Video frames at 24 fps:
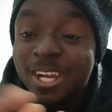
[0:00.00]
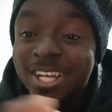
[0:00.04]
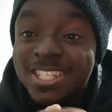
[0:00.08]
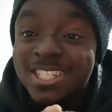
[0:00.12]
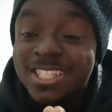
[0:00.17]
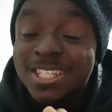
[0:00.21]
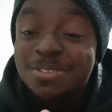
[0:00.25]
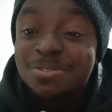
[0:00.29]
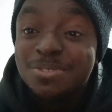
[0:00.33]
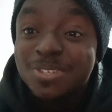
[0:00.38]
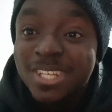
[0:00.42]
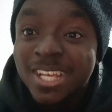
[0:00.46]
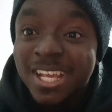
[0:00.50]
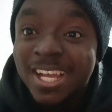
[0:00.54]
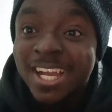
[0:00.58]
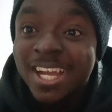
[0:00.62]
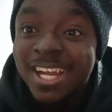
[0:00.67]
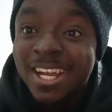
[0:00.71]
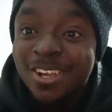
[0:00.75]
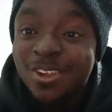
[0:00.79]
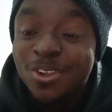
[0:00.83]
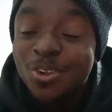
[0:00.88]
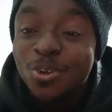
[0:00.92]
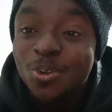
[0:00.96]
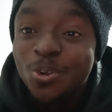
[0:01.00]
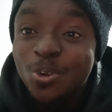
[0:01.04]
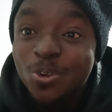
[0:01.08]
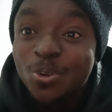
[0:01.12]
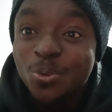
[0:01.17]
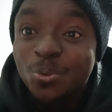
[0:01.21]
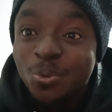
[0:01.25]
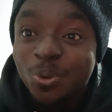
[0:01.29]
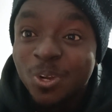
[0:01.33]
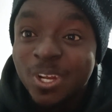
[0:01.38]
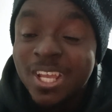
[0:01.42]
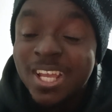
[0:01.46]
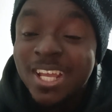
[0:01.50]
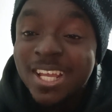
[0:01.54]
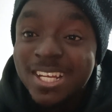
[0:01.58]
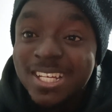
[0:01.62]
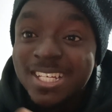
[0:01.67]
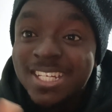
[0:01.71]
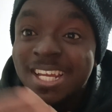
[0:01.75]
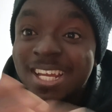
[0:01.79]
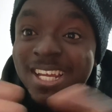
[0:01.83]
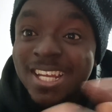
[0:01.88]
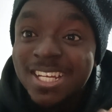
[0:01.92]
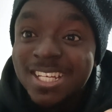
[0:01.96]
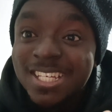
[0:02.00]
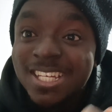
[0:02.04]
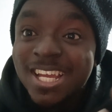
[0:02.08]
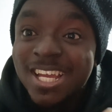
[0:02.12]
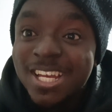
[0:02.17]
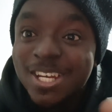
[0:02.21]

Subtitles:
as if they are God, or they